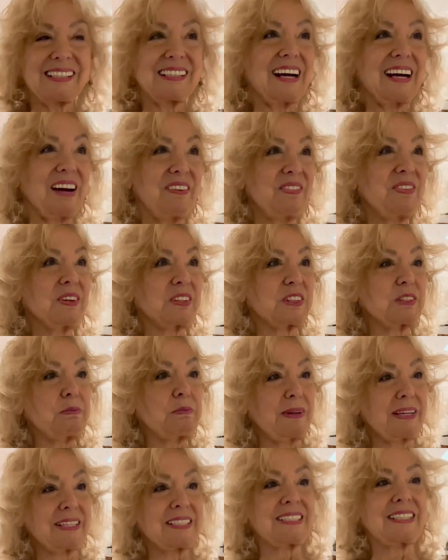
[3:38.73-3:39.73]
I feel the
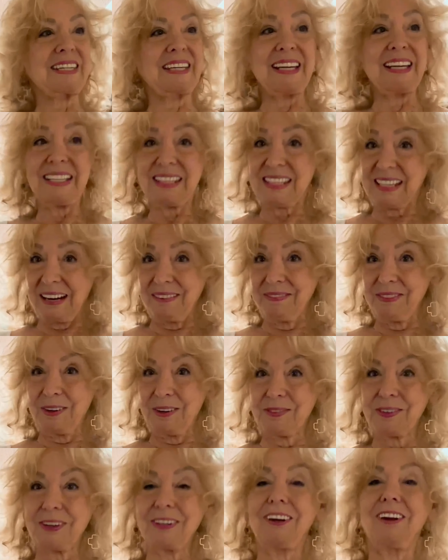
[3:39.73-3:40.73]
best today that I felt
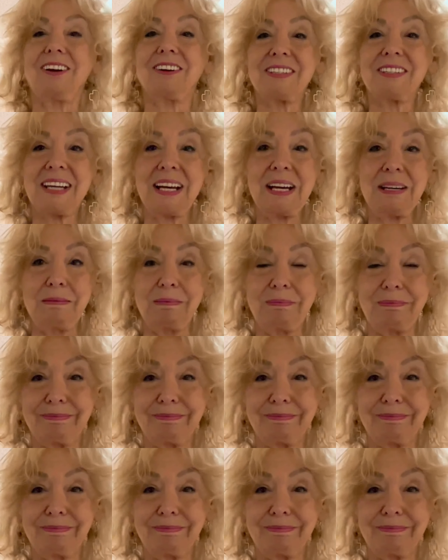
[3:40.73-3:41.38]
for a long time.